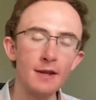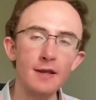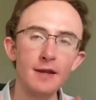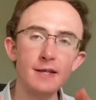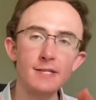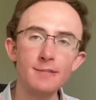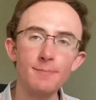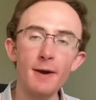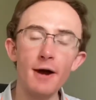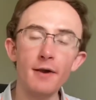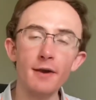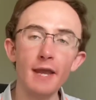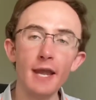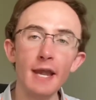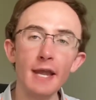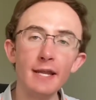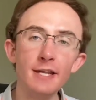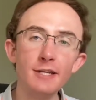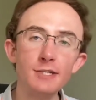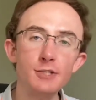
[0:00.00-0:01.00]
it's about
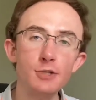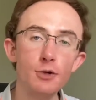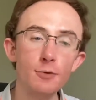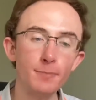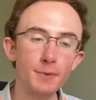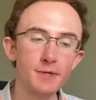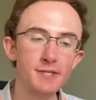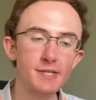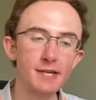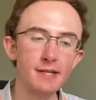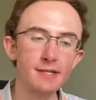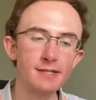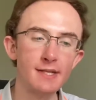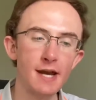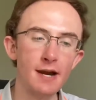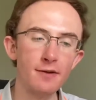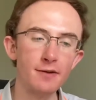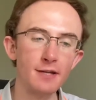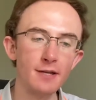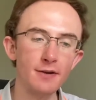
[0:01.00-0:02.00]
82%
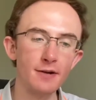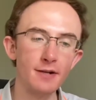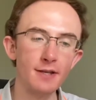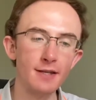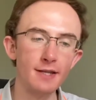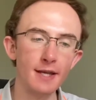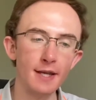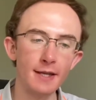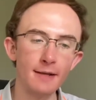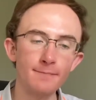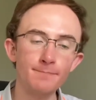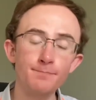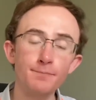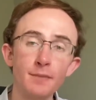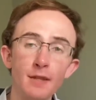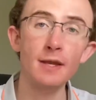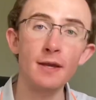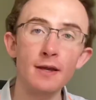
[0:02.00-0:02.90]
down year to date.